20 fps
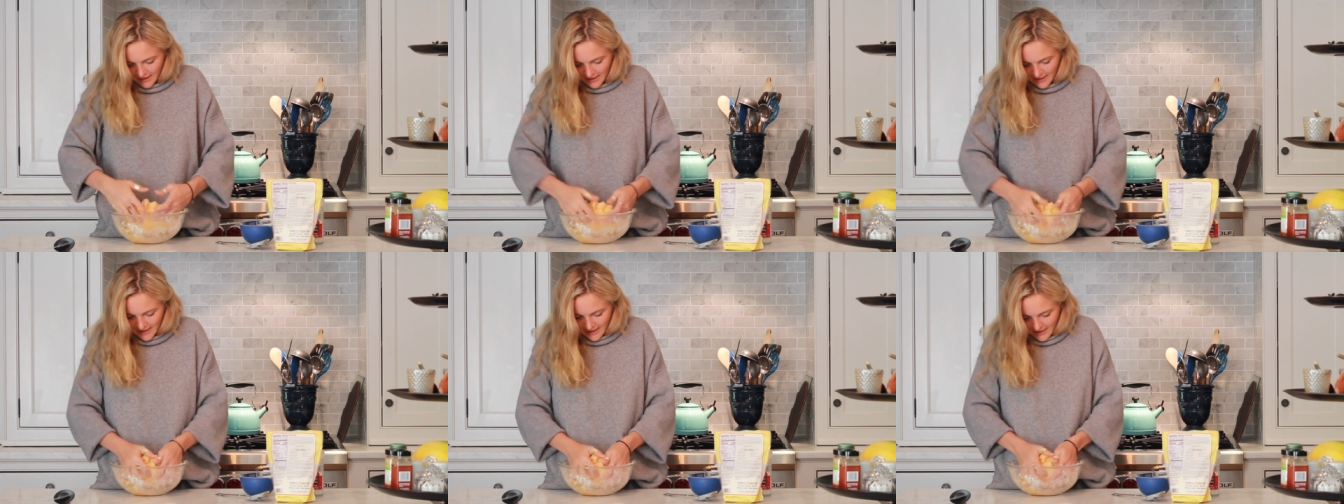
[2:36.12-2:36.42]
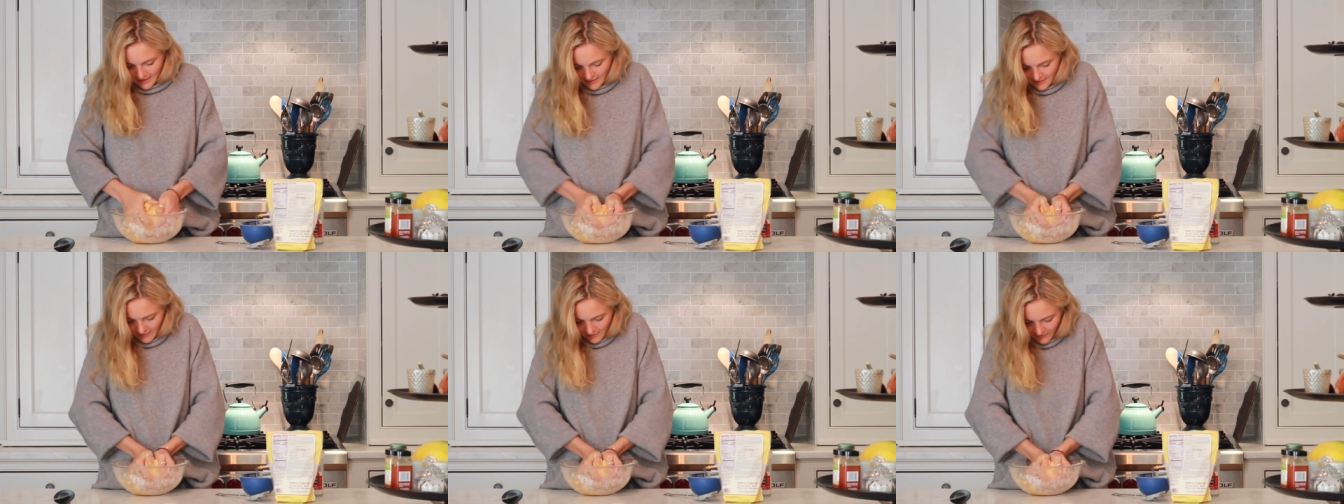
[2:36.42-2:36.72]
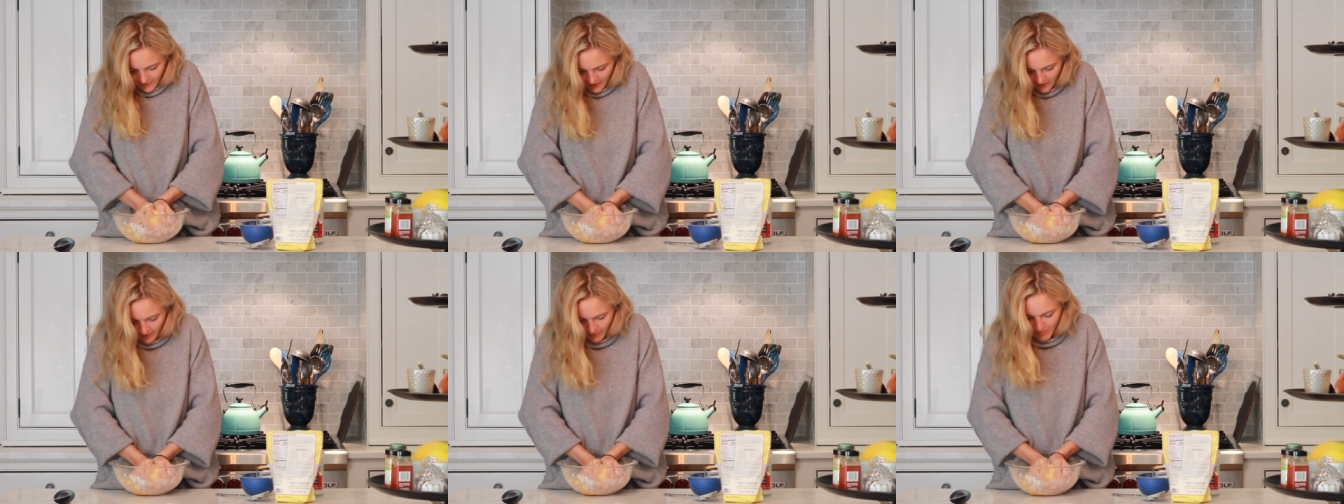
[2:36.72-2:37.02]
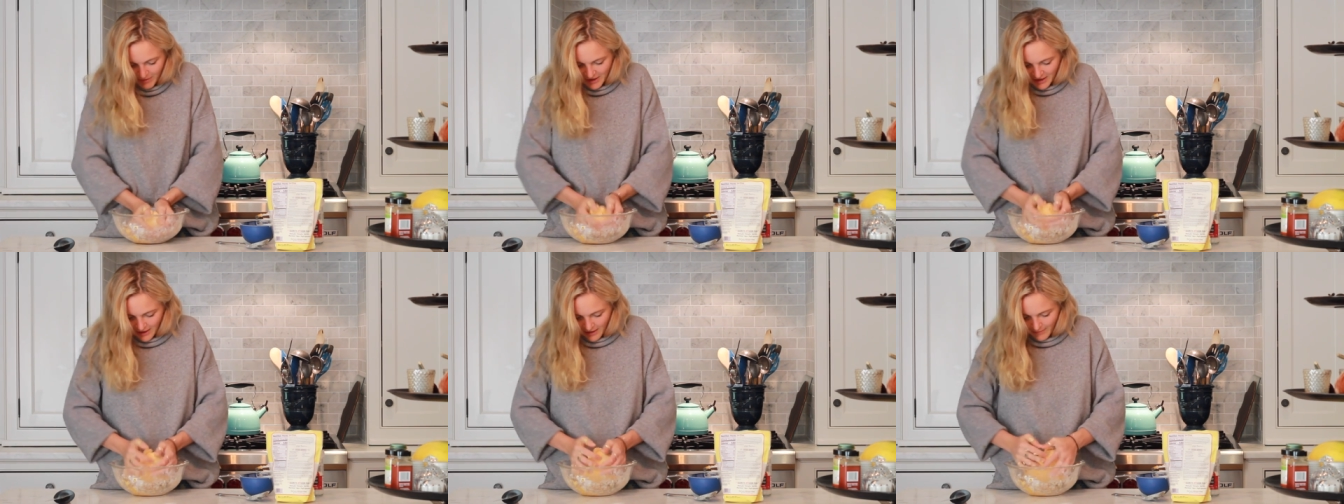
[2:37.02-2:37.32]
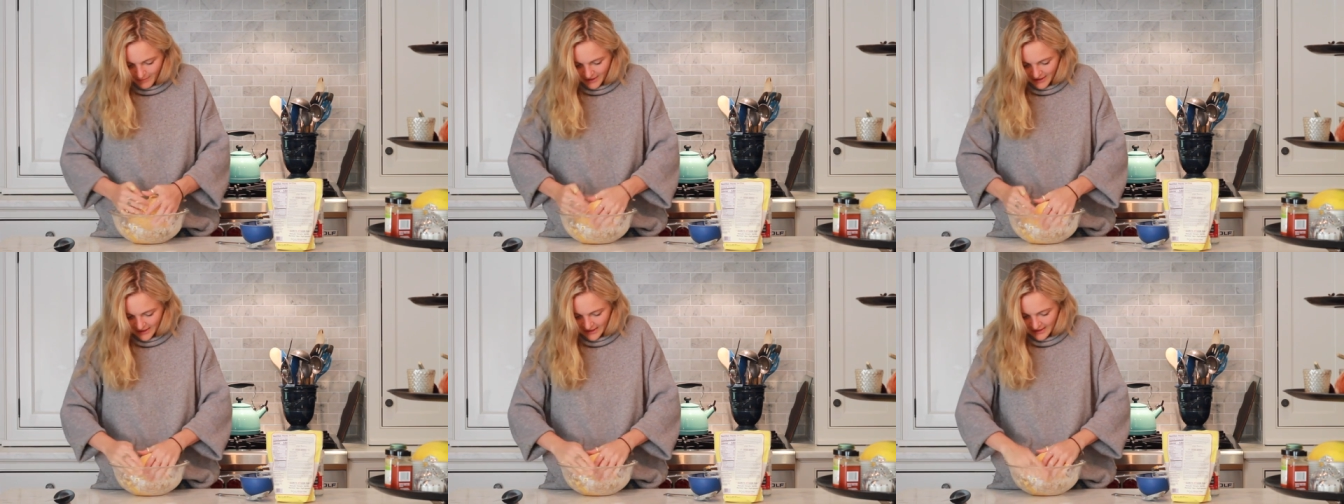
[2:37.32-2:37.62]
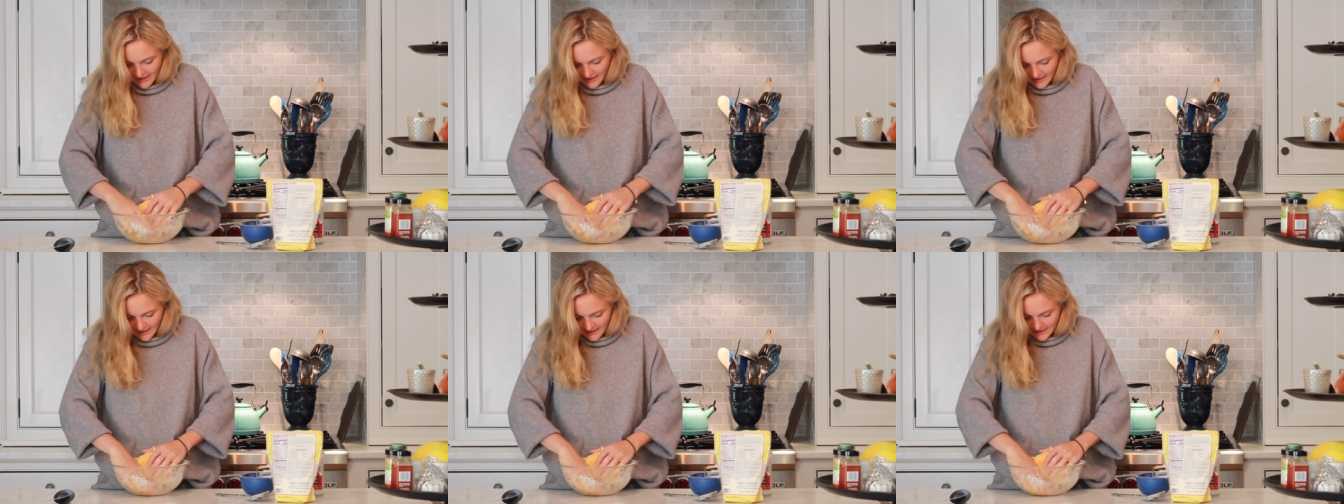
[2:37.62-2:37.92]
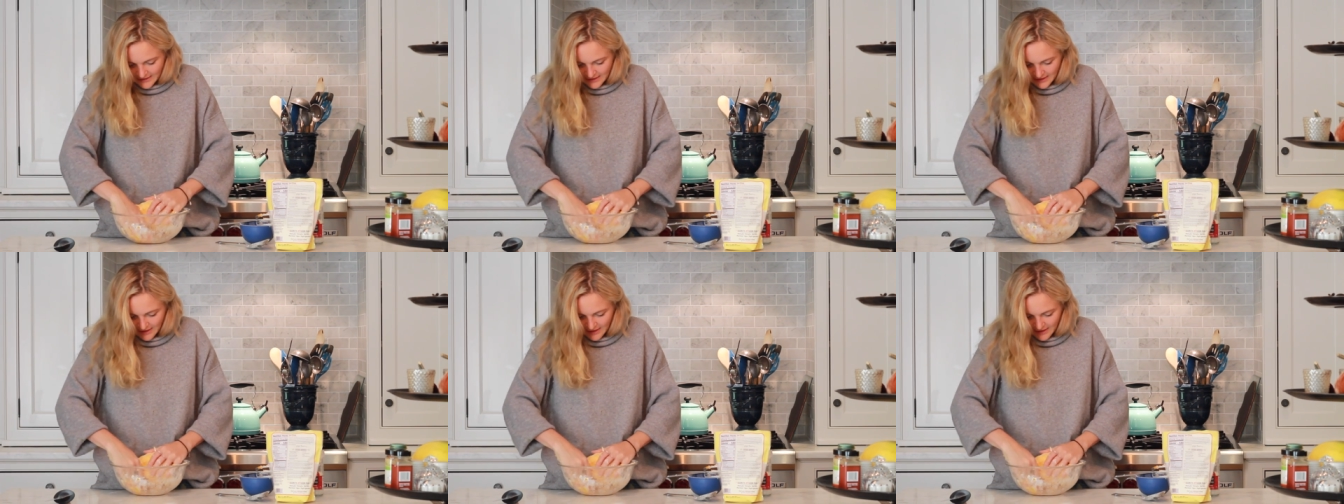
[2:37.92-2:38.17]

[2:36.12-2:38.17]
the end of it becoming a nice